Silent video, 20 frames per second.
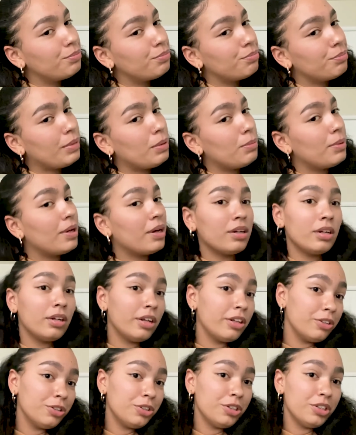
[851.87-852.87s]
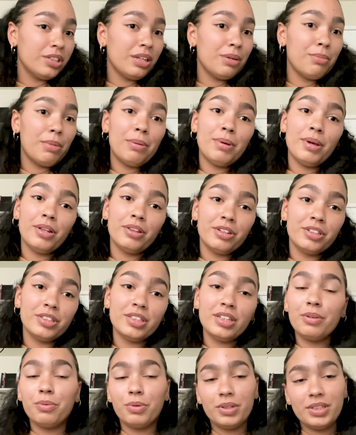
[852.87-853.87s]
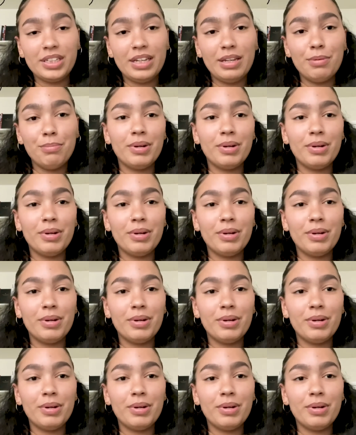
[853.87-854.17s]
Maybe on another Tuesday, maybe on Thursday, we'll see.